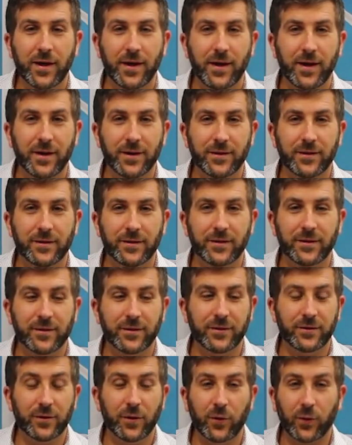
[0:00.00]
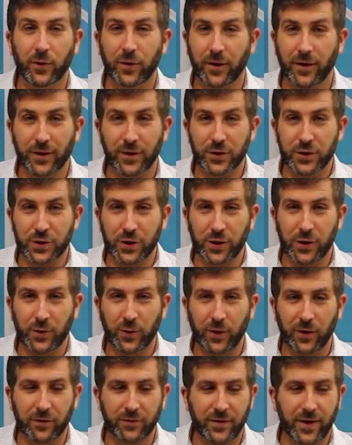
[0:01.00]
And so we're not going to show
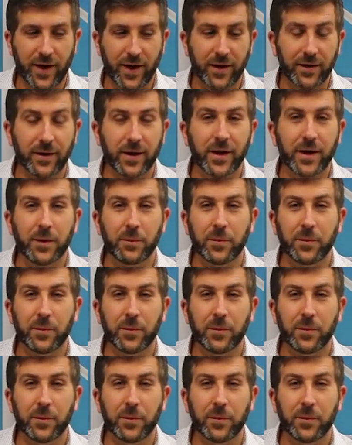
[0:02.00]
you all of that.